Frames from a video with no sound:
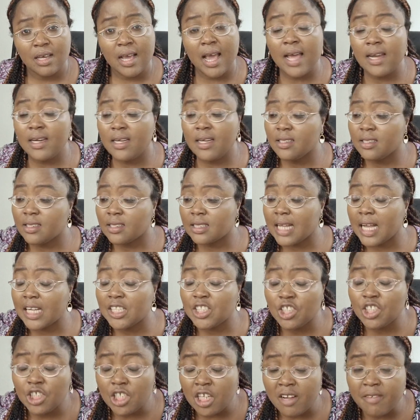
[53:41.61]
And it is
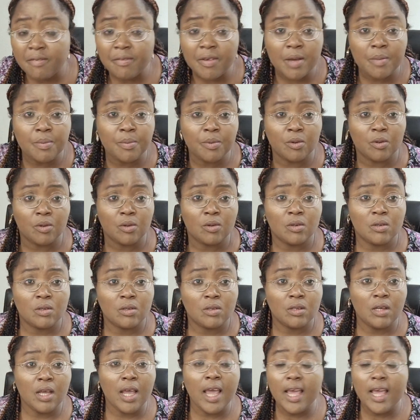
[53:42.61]
achievable.
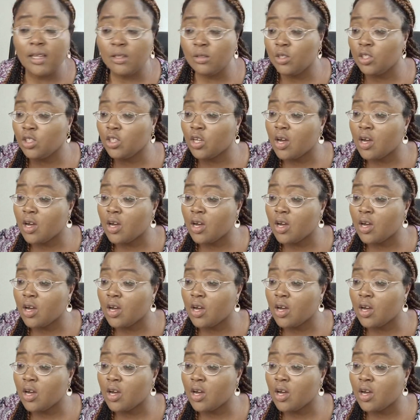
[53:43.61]
And you